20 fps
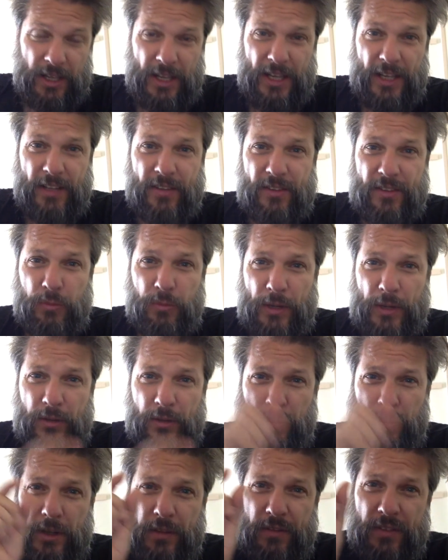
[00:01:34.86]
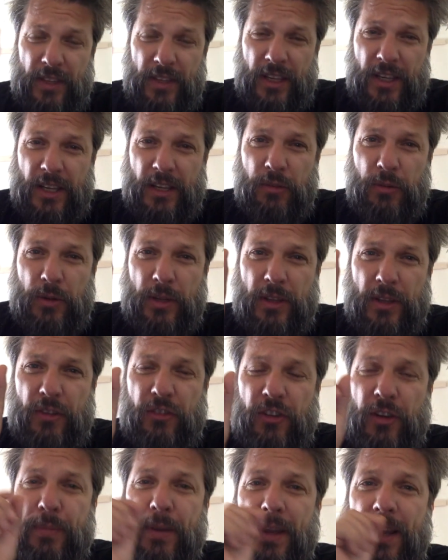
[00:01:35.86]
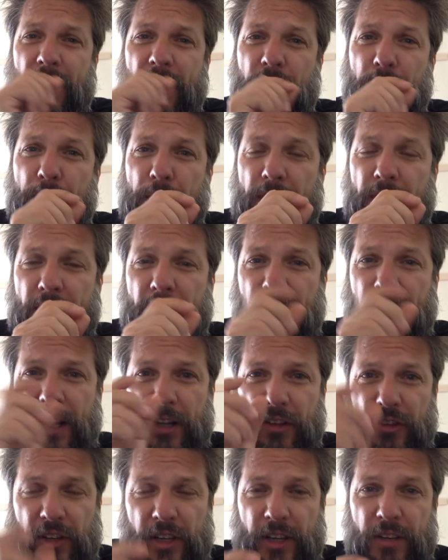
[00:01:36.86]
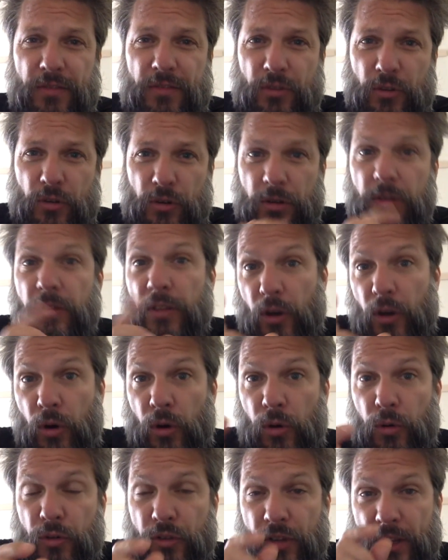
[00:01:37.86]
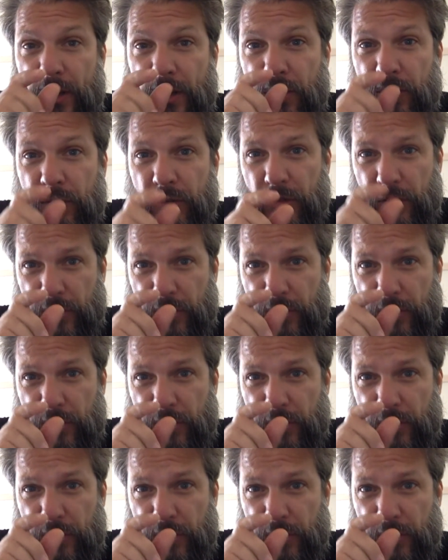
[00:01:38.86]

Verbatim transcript: it's when one of the when the Japans put the kanji for the O sound,